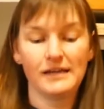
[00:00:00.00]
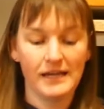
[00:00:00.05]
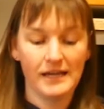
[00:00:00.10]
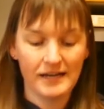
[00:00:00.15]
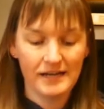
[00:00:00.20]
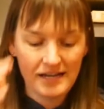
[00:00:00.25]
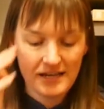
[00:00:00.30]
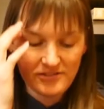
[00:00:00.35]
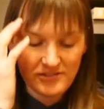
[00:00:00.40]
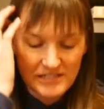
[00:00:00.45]

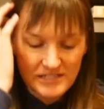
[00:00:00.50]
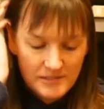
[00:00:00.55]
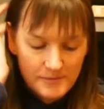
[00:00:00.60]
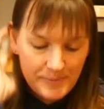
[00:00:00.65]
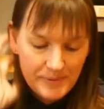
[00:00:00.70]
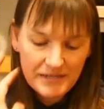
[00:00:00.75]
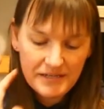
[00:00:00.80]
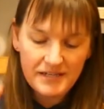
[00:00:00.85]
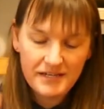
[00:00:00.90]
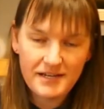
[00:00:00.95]
Now this
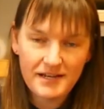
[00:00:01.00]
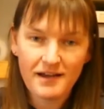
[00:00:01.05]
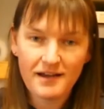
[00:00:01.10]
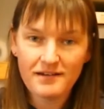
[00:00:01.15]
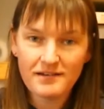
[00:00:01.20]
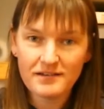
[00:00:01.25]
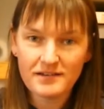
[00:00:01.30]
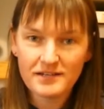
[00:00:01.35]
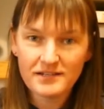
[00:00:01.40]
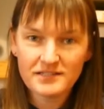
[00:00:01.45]
bin
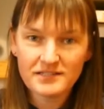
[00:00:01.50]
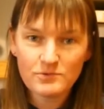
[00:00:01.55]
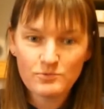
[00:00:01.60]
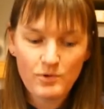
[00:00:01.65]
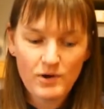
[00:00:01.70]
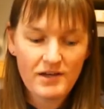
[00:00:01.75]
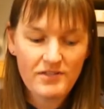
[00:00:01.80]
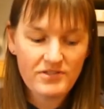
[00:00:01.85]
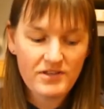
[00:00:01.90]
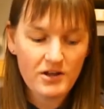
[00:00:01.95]
here is the
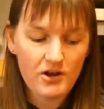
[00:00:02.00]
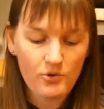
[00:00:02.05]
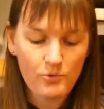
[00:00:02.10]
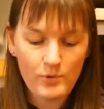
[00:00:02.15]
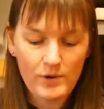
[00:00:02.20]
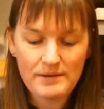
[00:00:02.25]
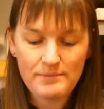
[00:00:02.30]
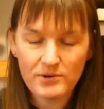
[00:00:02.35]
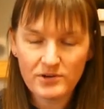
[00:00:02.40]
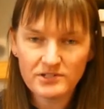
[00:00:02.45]
one that
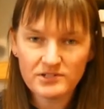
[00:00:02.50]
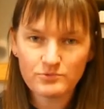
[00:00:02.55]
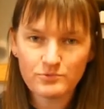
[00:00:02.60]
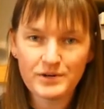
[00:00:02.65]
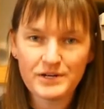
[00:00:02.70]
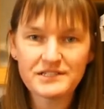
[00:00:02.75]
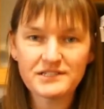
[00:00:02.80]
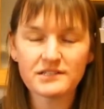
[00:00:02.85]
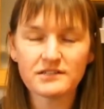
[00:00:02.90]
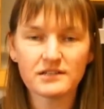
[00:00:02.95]
we most
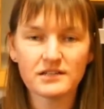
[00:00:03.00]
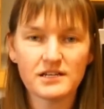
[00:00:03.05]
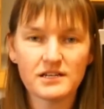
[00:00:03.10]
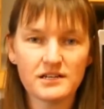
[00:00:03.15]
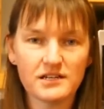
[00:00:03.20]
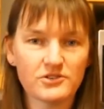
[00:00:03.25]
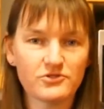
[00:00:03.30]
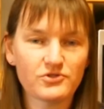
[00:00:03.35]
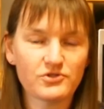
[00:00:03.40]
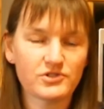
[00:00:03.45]

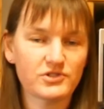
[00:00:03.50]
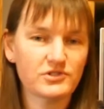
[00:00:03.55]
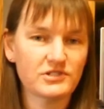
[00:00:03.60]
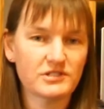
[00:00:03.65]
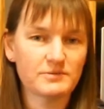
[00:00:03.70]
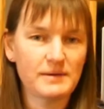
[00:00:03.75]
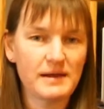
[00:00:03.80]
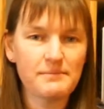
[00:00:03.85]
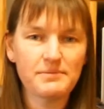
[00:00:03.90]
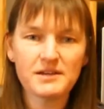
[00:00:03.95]
recently
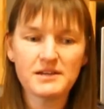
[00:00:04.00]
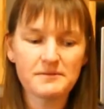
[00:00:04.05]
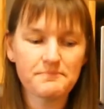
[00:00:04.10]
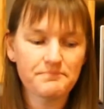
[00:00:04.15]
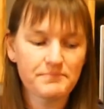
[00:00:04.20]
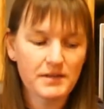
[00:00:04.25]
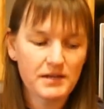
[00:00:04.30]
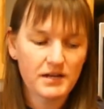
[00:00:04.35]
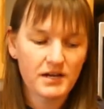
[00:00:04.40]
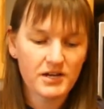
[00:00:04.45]
introduced,
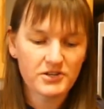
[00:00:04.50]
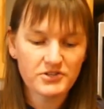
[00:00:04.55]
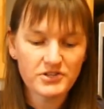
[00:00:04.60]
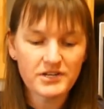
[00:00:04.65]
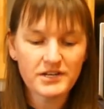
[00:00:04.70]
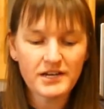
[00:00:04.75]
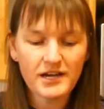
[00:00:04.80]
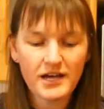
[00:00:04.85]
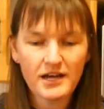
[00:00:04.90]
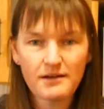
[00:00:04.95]
maybe a
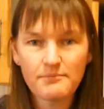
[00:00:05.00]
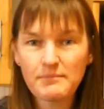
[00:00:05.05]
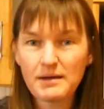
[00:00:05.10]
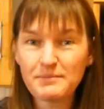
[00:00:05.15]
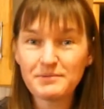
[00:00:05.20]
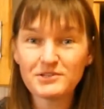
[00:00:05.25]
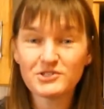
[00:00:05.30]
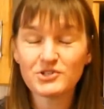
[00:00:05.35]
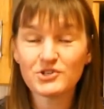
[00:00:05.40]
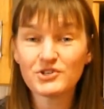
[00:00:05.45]
year,
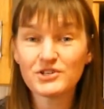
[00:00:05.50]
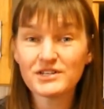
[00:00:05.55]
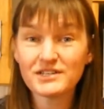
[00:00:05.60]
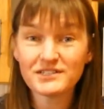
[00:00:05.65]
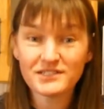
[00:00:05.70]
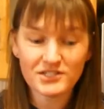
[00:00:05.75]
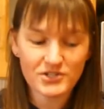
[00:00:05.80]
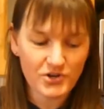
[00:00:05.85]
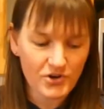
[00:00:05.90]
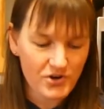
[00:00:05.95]
maybe 2
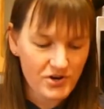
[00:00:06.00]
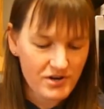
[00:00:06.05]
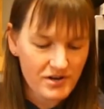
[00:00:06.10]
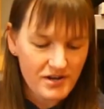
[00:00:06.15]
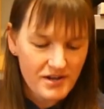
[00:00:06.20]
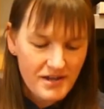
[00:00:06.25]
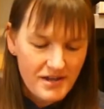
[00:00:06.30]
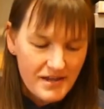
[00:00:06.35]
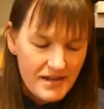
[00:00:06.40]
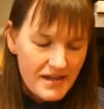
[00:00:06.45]
years ago.
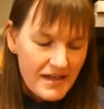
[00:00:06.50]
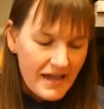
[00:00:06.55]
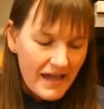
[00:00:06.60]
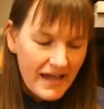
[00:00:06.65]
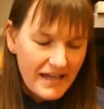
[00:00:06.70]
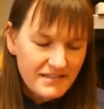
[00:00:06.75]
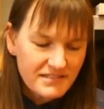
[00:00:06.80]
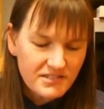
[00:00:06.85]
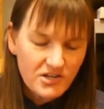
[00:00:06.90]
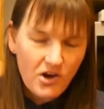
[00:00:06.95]

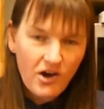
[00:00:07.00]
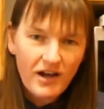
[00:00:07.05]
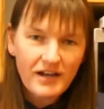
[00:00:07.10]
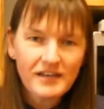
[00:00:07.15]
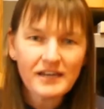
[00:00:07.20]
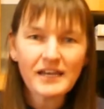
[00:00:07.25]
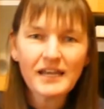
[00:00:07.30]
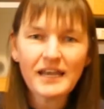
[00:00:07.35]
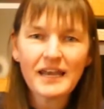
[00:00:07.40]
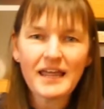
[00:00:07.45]
And
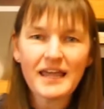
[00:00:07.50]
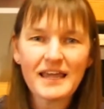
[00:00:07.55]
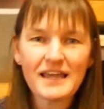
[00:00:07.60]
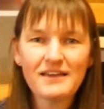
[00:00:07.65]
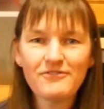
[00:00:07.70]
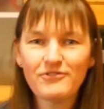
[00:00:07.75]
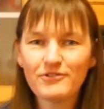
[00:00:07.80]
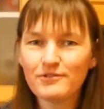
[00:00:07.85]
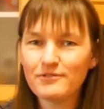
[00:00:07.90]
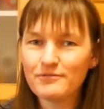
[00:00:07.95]
I didn't
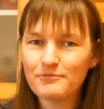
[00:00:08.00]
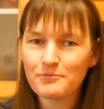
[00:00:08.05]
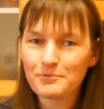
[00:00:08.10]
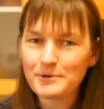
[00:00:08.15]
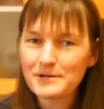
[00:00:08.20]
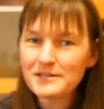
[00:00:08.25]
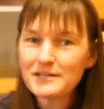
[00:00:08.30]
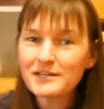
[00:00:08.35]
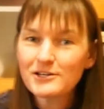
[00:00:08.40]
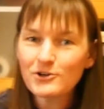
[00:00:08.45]
even
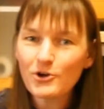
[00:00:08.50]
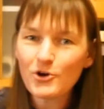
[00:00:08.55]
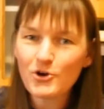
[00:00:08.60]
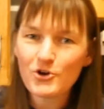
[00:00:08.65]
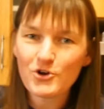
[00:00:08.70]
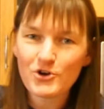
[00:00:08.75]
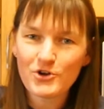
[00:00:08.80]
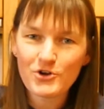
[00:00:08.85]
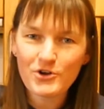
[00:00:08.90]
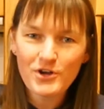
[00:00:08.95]
really
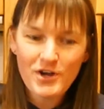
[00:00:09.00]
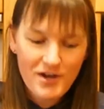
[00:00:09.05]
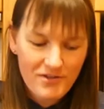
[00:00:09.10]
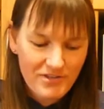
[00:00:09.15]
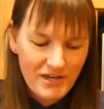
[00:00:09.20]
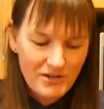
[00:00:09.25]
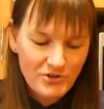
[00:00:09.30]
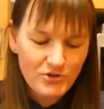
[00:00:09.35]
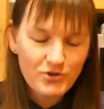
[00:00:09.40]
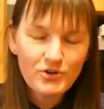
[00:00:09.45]
know
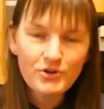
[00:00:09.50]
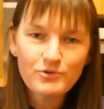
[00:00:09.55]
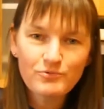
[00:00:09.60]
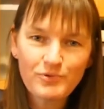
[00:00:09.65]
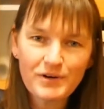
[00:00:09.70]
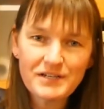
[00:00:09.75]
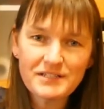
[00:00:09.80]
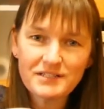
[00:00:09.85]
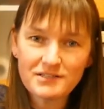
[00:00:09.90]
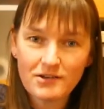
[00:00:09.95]
that you could
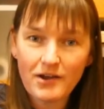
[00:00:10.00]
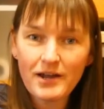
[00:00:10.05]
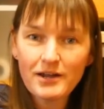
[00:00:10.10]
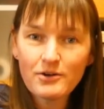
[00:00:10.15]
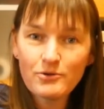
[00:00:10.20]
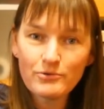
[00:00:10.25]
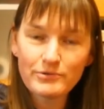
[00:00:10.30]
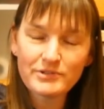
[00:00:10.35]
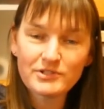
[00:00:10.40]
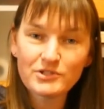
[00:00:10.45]

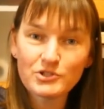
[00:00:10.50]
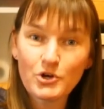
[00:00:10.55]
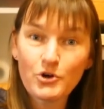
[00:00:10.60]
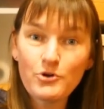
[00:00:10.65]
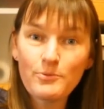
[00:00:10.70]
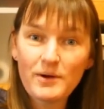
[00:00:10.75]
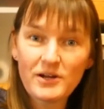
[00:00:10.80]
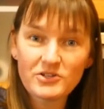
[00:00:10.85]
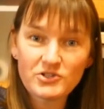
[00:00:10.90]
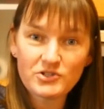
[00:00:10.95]
recycle so
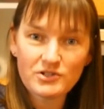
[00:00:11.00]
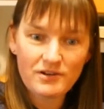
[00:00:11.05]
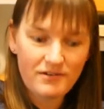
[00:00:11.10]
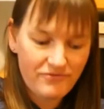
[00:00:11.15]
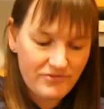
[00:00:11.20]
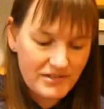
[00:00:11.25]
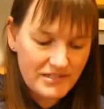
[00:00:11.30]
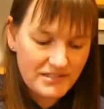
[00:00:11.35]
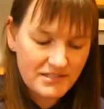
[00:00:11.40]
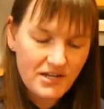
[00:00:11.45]
much
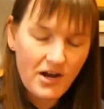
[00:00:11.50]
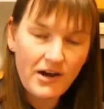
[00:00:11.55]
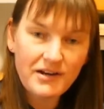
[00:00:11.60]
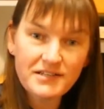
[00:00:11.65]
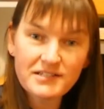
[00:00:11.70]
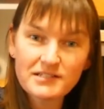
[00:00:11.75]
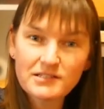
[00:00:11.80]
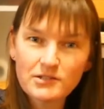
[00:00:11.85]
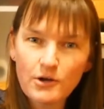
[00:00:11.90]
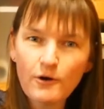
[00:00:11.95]
of this kind
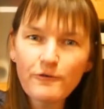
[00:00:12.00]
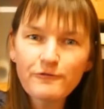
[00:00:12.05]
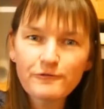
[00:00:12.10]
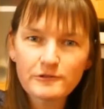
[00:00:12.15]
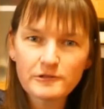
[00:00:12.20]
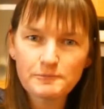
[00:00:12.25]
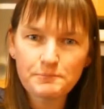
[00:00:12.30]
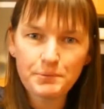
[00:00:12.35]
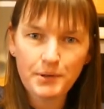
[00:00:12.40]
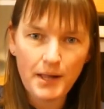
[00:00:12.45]
of soft
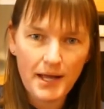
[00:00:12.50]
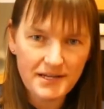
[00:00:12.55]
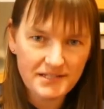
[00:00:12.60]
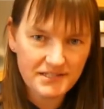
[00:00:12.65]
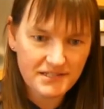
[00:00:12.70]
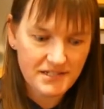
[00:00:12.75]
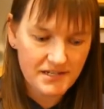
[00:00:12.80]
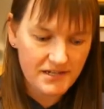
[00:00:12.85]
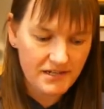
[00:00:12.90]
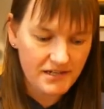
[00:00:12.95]

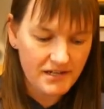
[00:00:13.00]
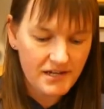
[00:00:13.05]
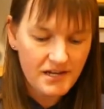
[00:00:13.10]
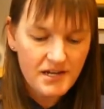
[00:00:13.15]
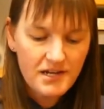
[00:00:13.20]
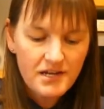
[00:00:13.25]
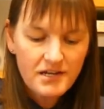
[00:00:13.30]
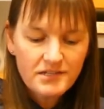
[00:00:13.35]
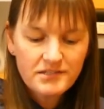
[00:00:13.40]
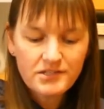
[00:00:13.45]
plastic.
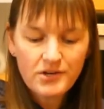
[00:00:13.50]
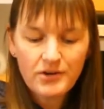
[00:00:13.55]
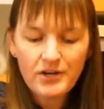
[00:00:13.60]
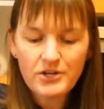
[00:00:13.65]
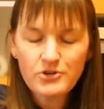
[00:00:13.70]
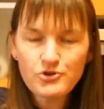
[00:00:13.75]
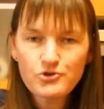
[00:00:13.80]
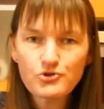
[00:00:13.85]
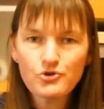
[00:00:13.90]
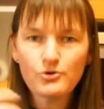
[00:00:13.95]
So
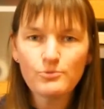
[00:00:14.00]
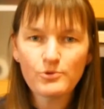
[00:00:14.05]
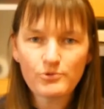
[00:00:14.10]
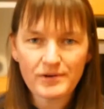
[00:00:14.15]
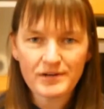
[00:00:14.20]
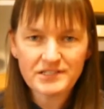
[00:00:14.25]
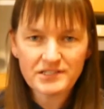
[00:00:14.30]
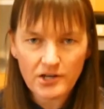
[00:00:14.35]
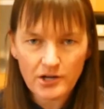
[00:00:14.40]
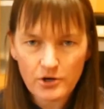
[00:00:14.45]
in your normal
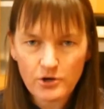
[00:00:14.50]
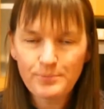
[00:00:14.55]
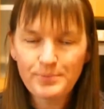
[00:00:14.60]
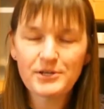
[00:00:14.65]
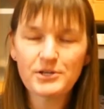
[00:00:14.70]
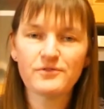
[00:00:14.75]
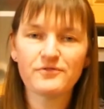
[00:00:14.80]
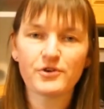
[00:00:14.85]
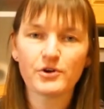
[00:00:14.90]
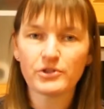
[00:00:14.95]
recycle
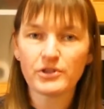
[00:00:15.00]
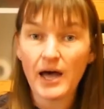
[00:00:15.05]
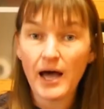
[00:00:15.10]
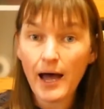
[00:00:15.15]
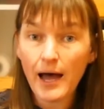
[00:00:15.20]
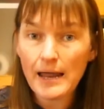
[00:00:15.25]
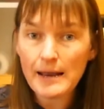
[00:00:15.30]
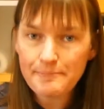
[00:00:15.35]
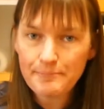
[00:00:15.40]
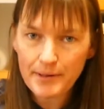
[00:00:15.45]
bin, you've got the
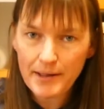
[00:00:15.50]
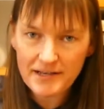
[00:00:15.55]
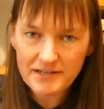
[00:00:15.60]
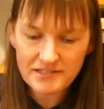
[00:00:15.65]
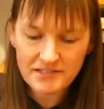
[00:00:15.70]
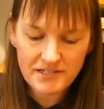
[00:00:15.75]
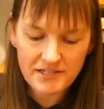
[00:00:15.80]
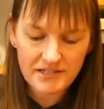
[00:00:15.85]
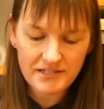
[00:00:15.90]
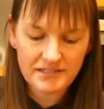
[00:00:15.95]
hard
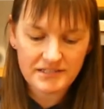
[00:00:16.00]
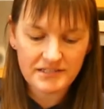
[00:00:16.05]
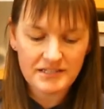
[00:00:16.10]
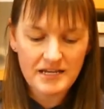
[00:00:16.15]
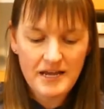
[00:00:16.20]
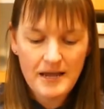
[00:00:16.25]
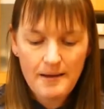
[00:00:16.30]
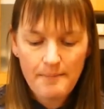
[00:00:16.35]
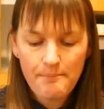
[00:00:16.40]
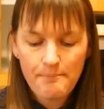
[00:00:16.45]
plastics,
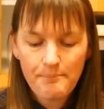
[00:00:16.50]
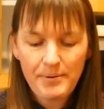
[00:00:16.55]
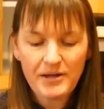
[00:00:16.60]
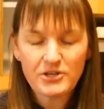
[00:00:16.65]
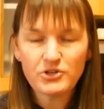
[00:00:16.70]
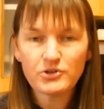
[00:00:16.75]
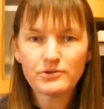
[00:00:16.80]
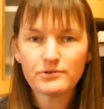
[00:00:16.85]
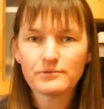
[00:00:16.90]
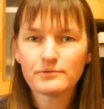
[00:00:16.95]
but
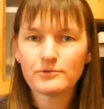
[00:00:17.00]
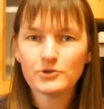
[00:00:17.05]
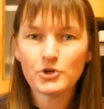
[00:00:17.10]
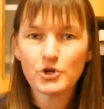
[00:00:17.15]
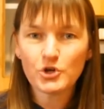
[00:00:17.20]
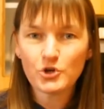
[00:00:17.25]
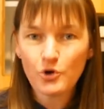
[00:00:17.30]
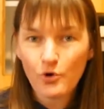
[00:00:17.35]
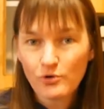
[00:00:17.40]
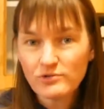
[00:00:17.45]
you
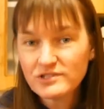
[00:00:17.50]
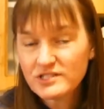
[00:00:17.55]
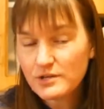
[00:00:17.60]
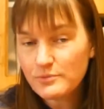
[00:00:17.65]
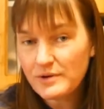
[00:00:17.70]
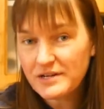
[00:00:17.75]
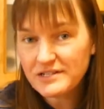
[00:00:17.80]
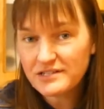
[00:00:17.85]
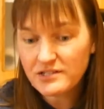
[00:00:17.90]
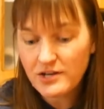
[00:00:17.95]
can also
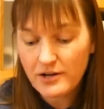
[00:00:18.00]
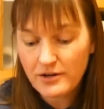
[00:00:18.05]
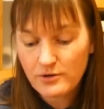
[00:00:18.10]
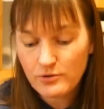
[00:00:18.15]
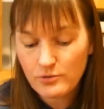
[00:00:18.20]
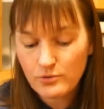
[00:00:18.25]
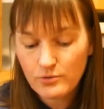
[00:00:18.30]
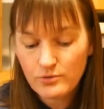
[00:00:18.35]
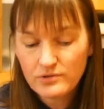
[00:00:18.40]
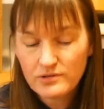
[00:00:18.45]

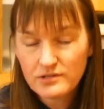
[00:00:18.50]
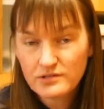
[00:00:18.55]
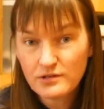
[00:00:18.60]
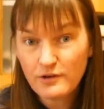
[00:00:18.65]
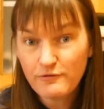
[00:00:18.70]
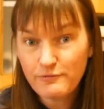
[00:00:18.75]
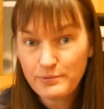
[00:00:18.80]
recycle soft